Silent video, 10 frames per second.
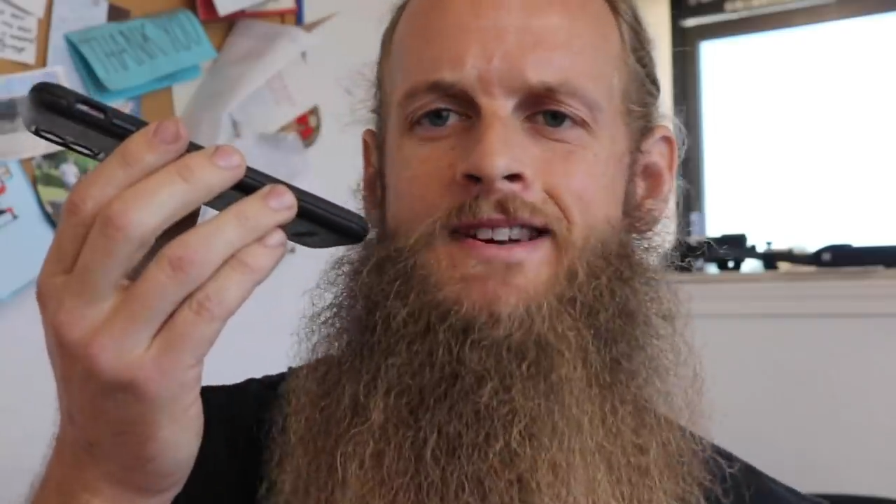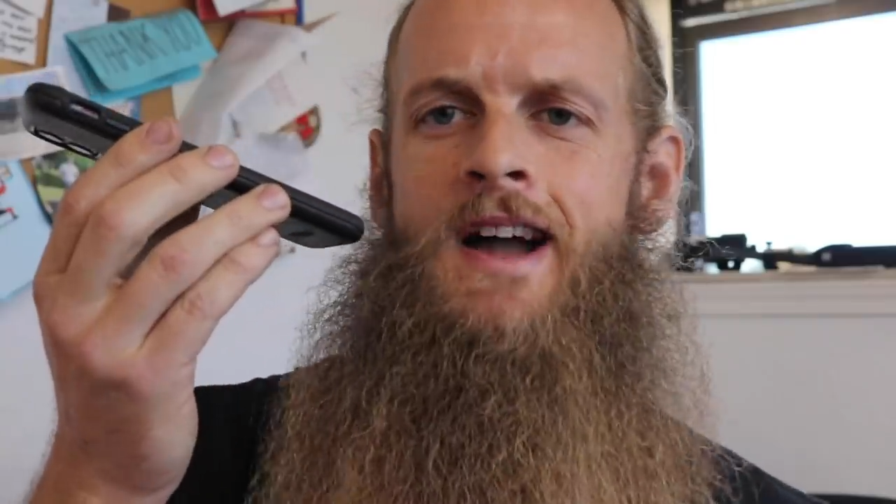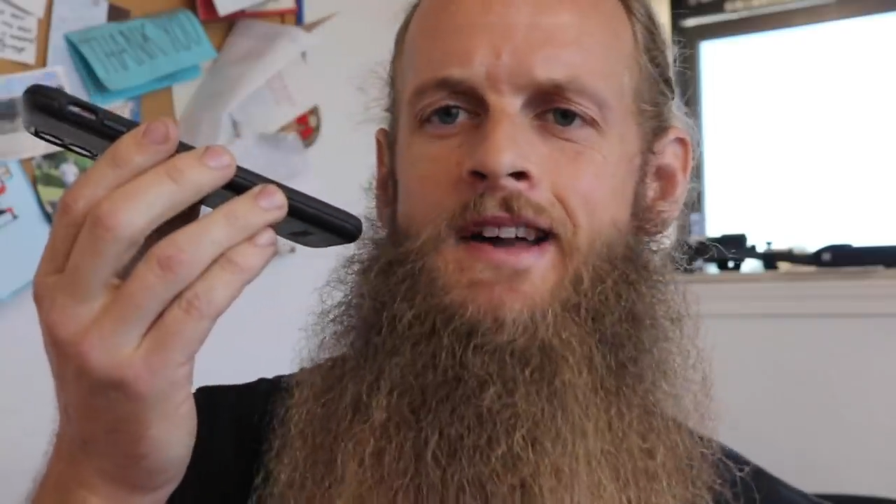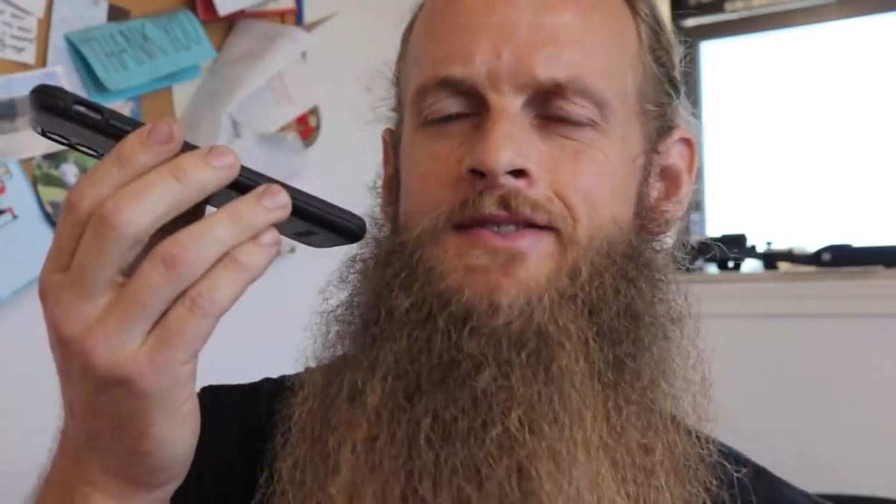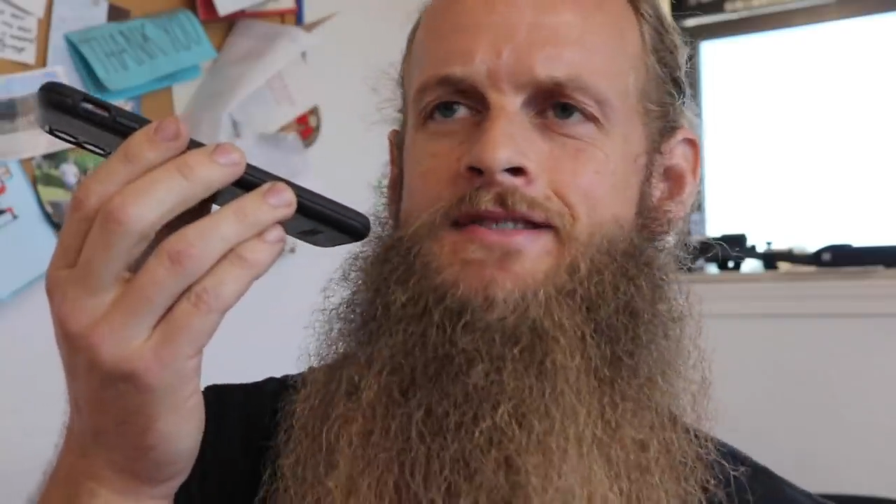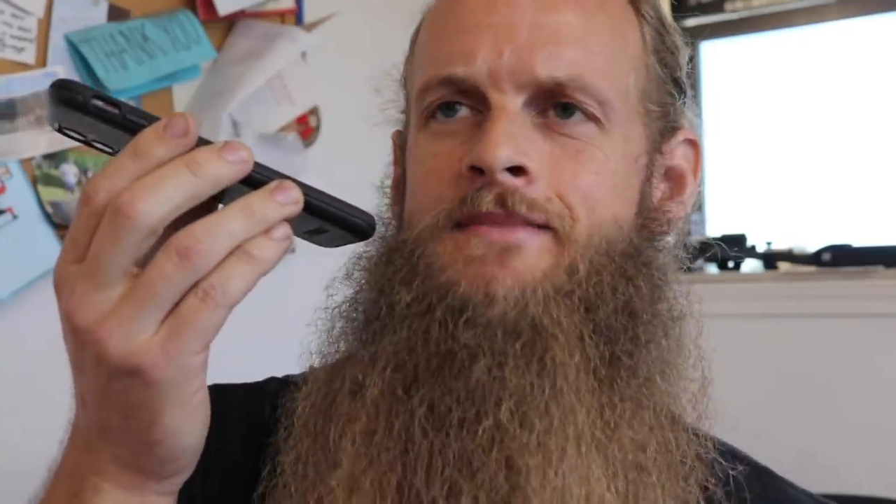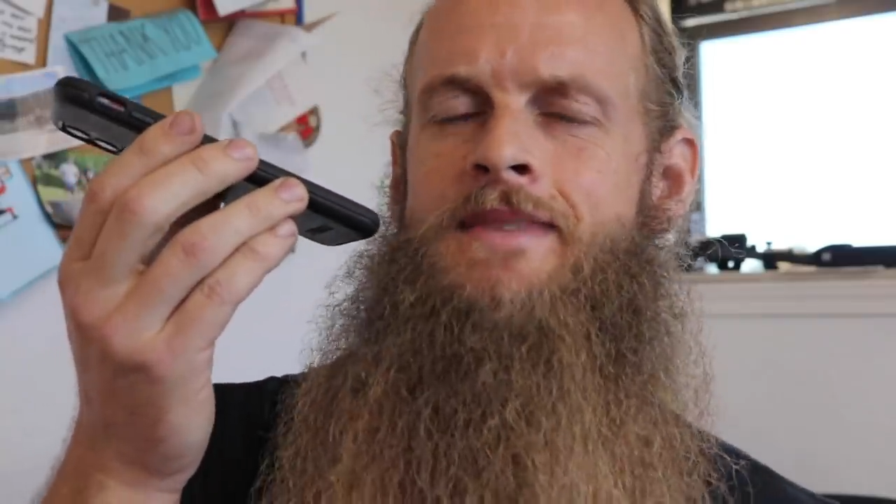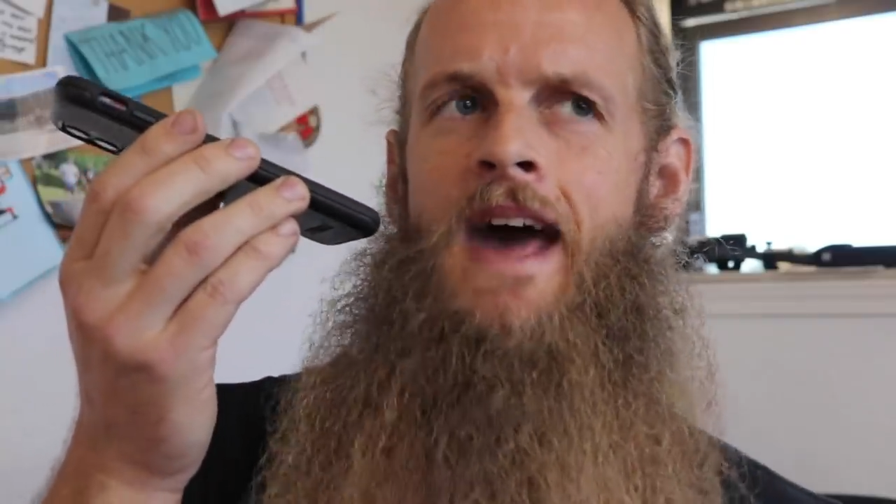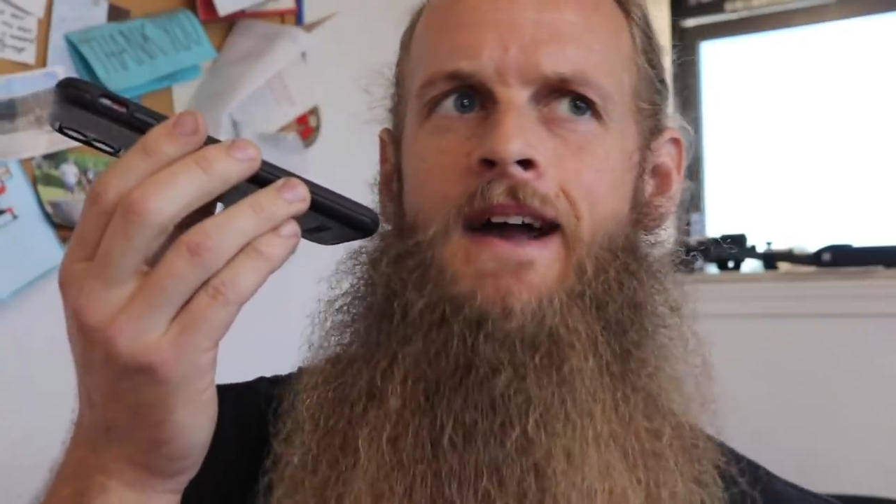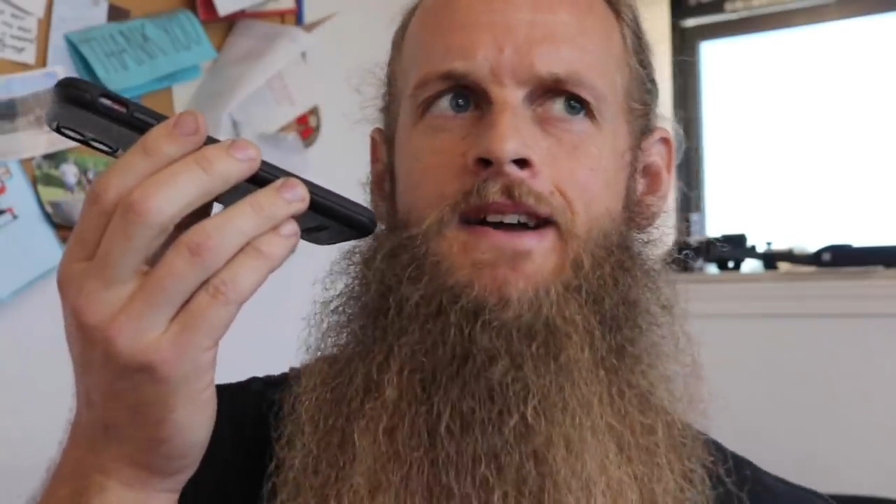can I use them
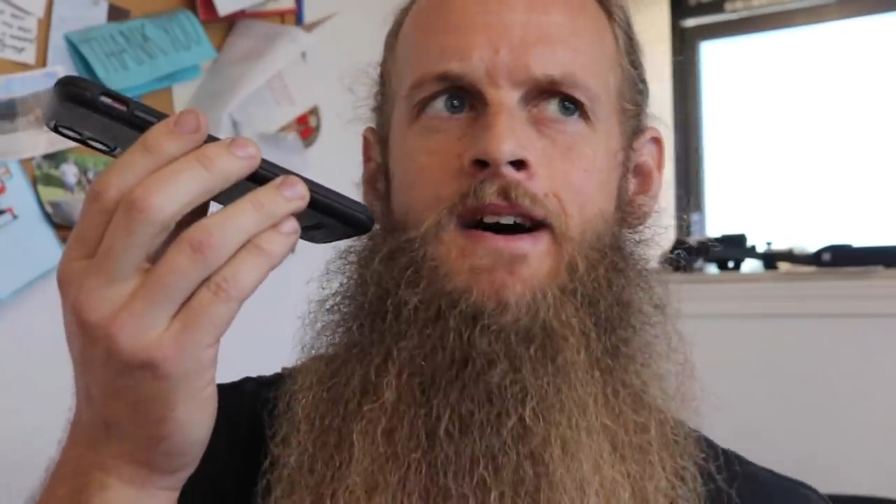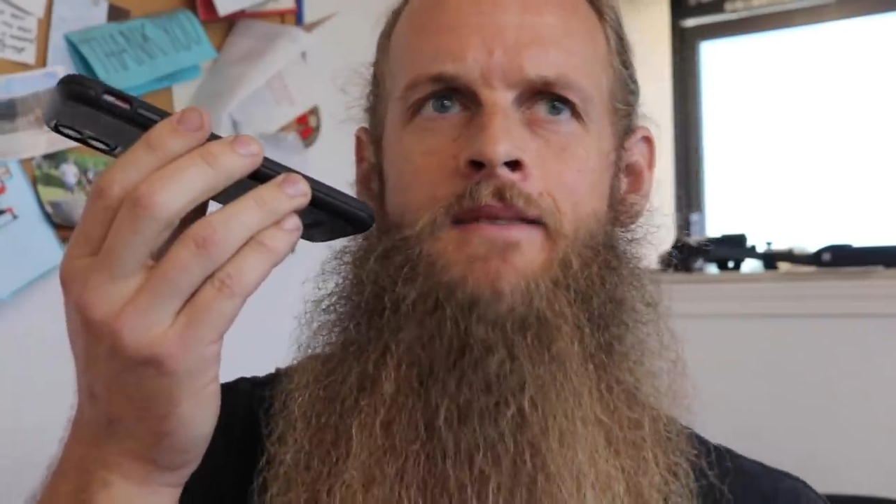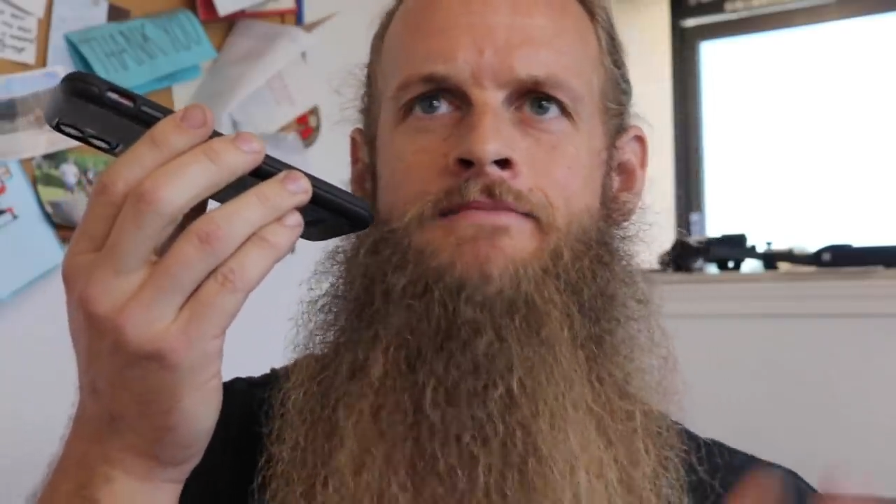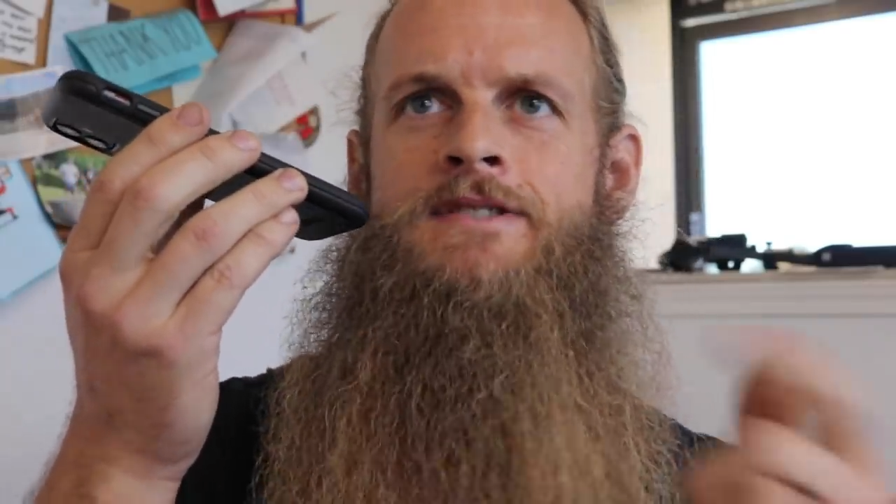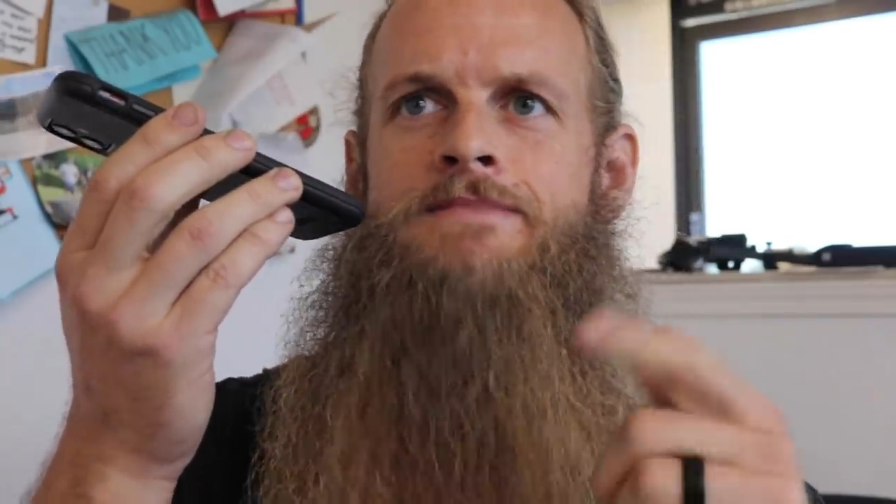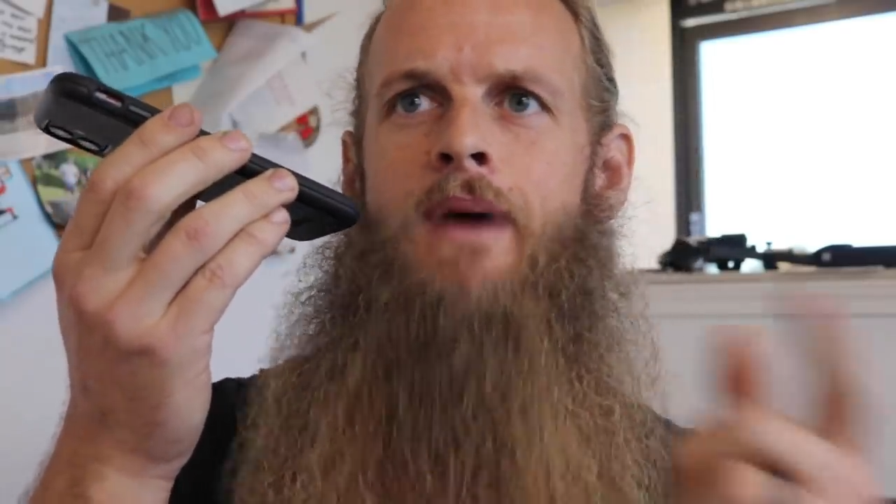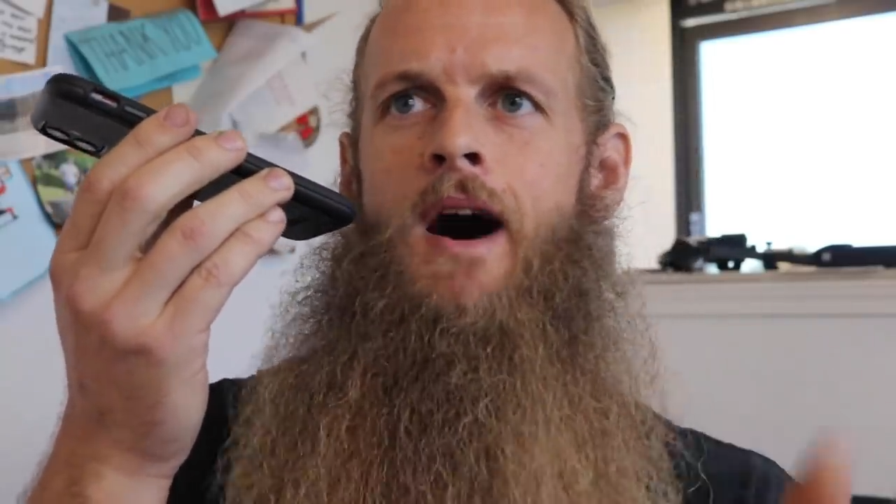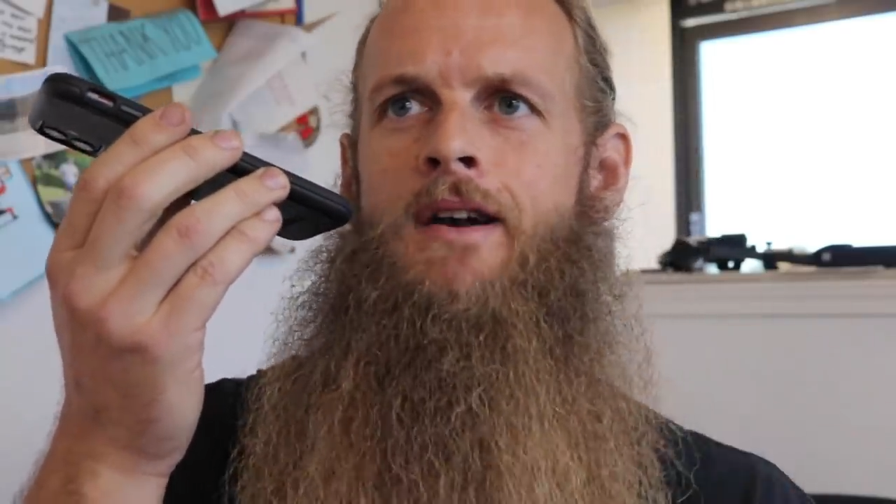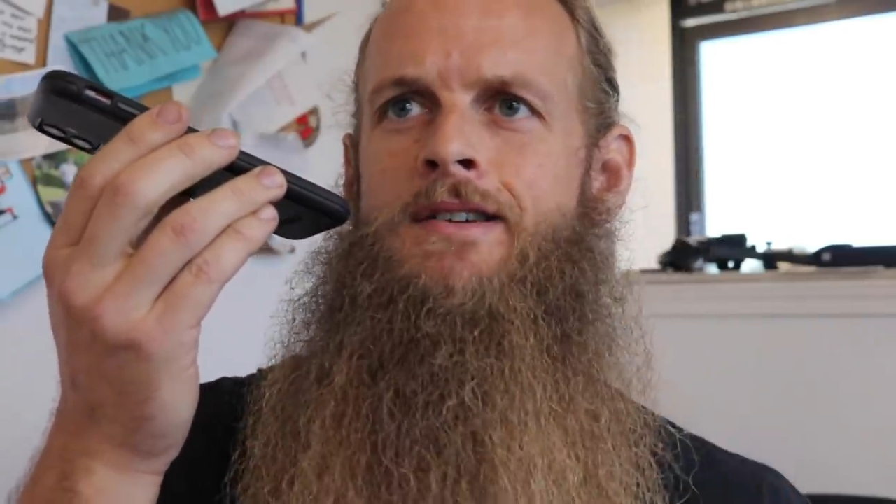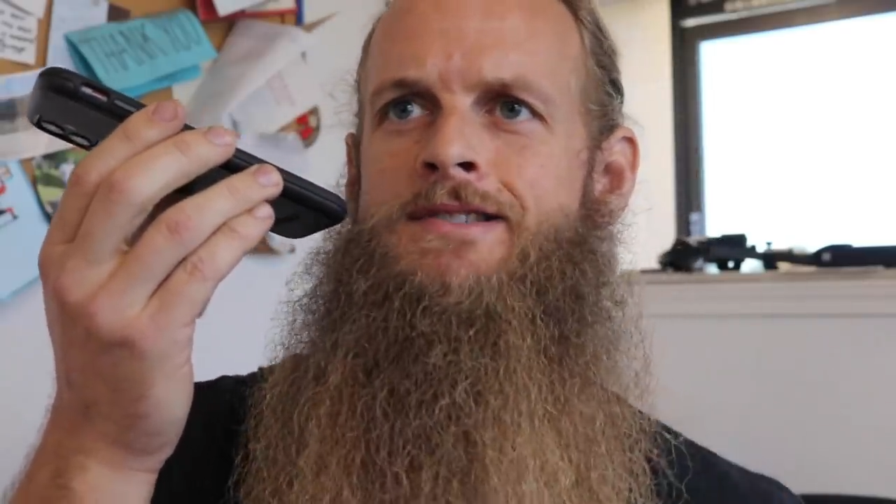dadgum
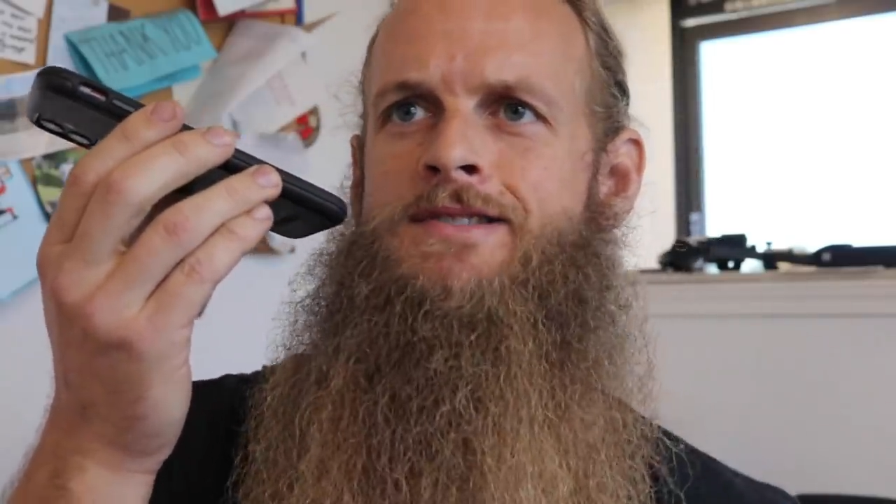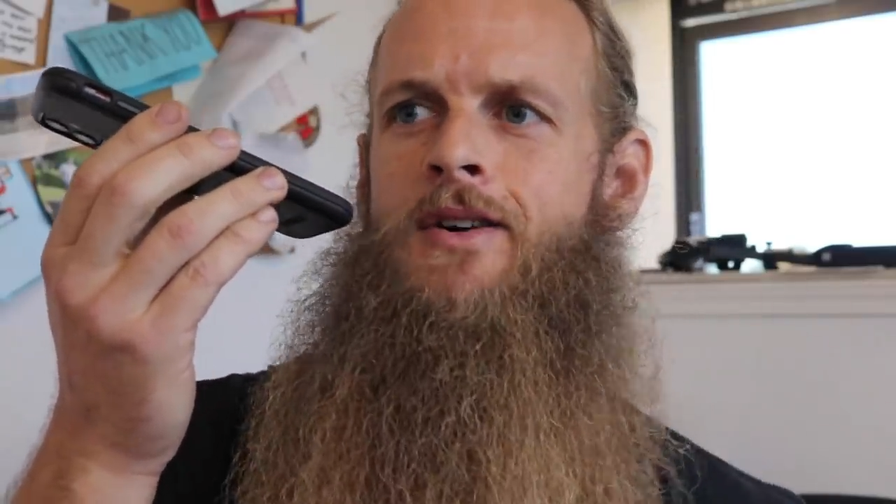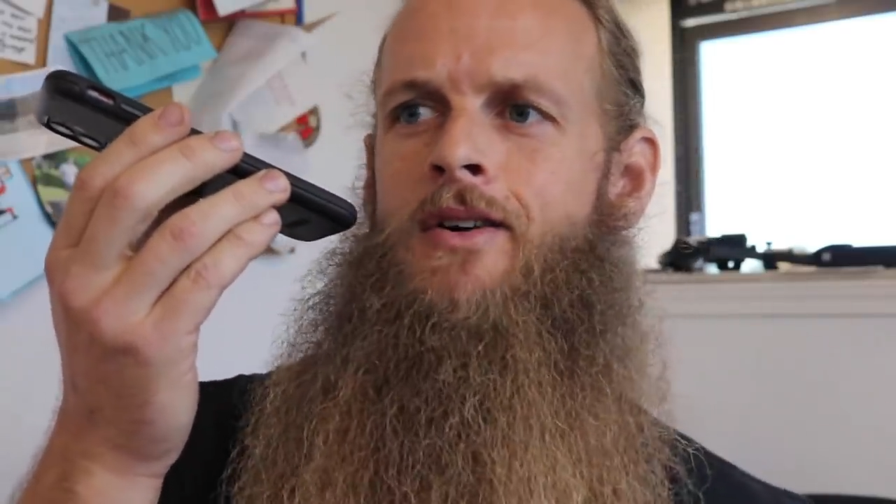spotters,